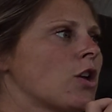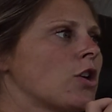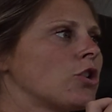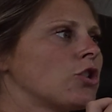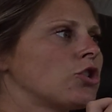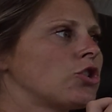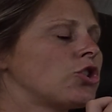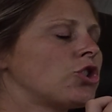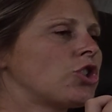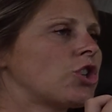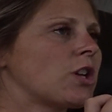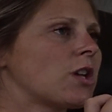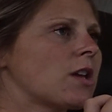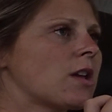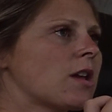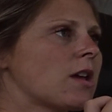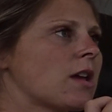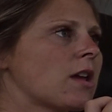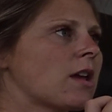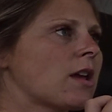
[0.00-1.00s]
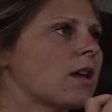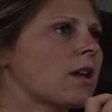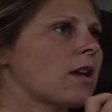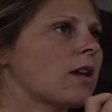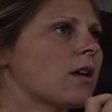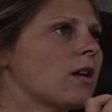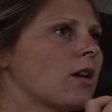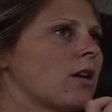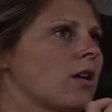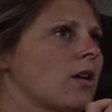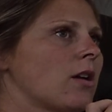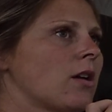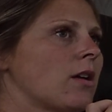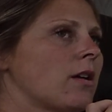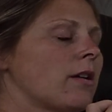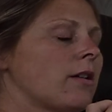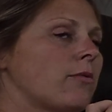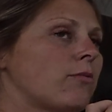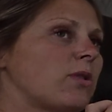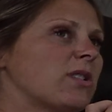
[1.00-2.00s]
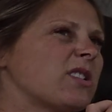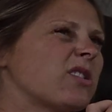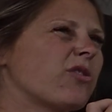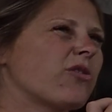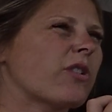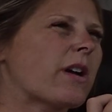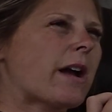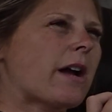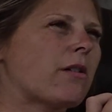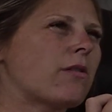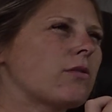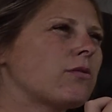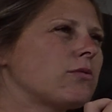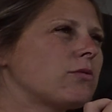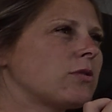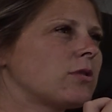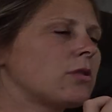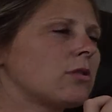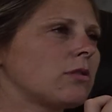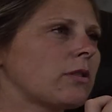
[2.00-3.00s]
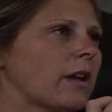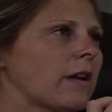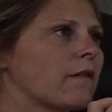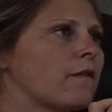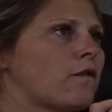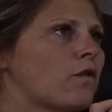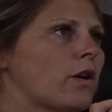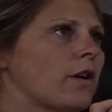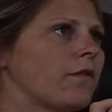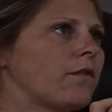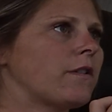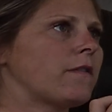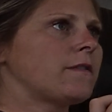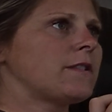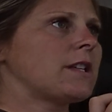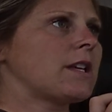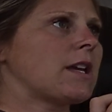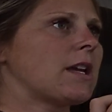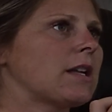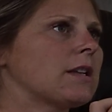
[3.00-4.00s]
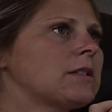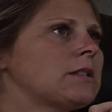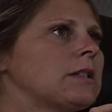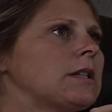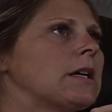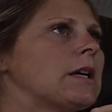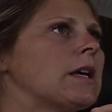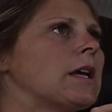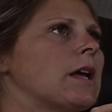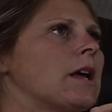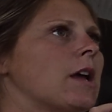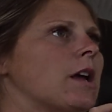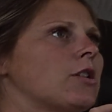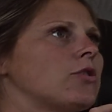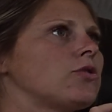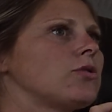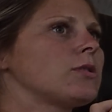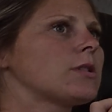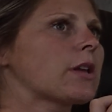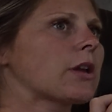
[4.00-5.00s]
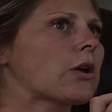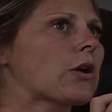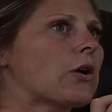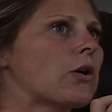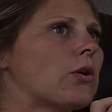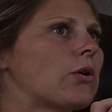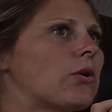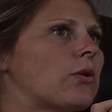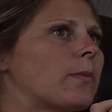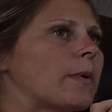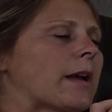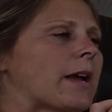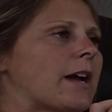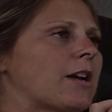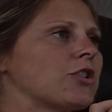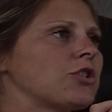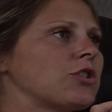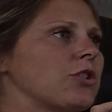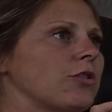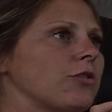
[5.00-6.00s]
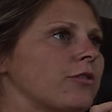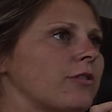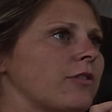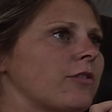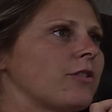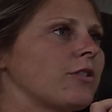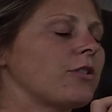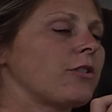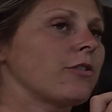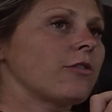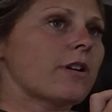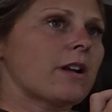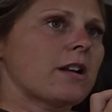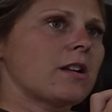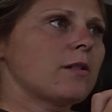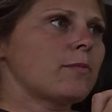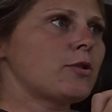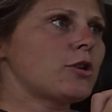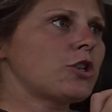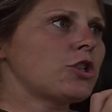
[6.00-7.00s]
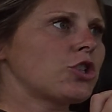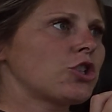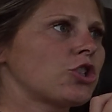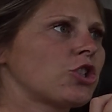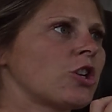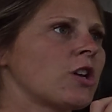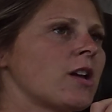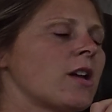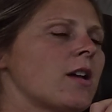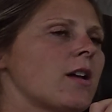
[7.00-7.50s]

she was around like 4:15, and she was like, "Oh my gosh, you're ready to push."